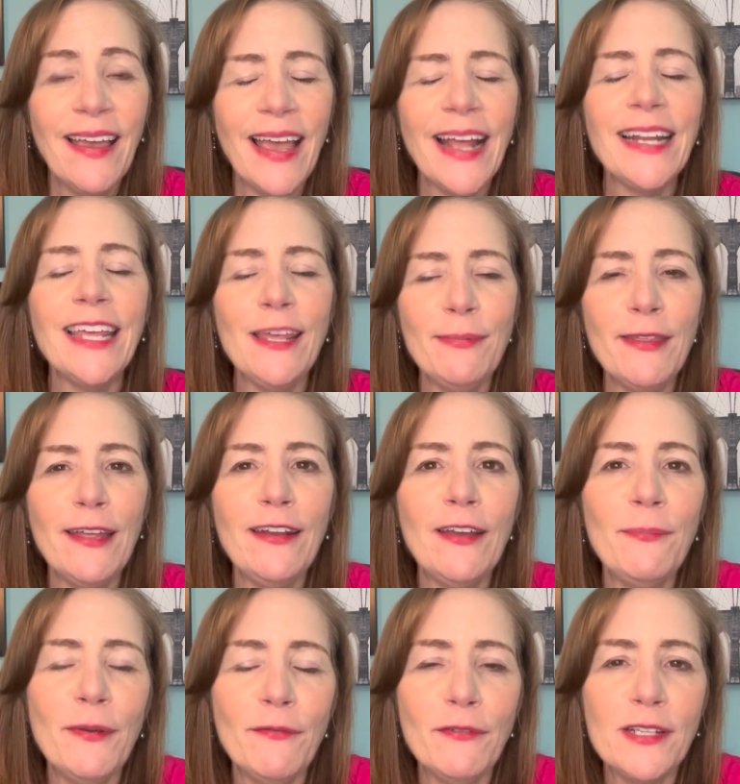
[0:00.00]
and keep that
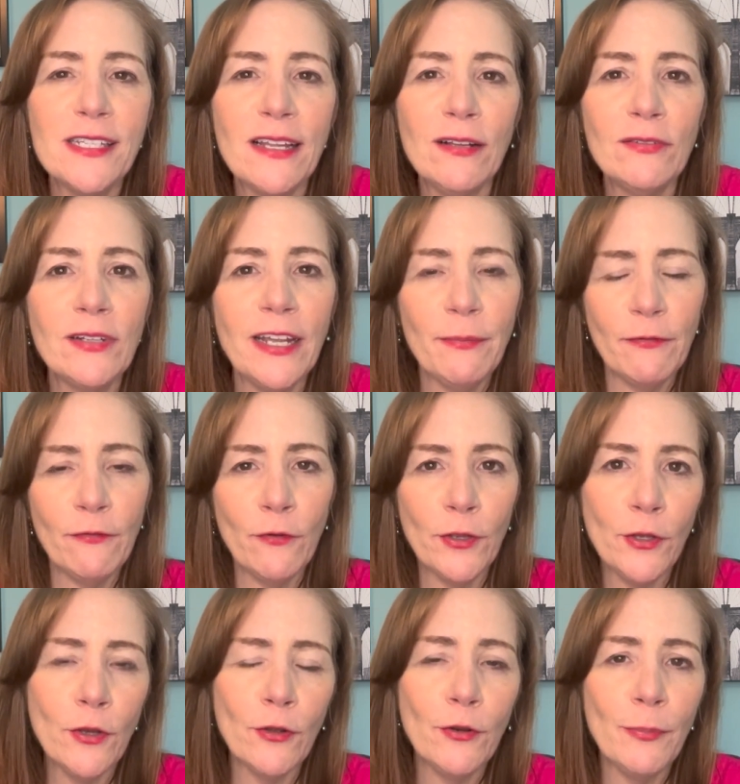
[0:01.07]
up every single night before
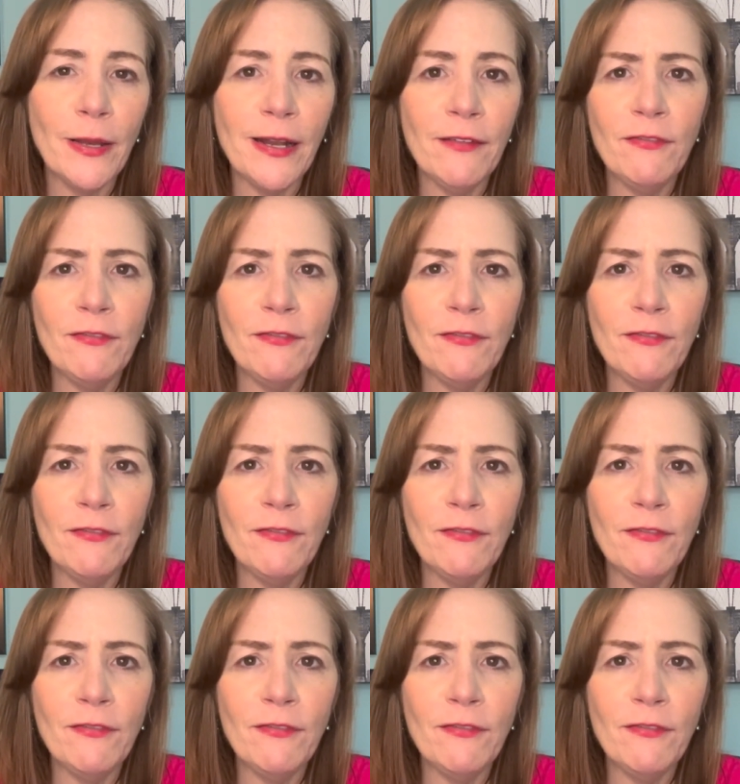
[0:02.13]
you go to bed.